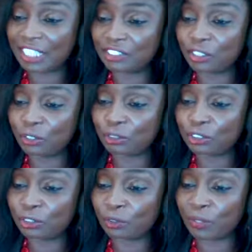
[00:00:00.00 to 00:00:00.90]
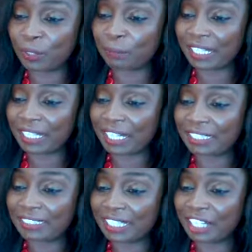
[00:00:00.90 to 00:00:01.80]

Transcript: Eziogo Emeka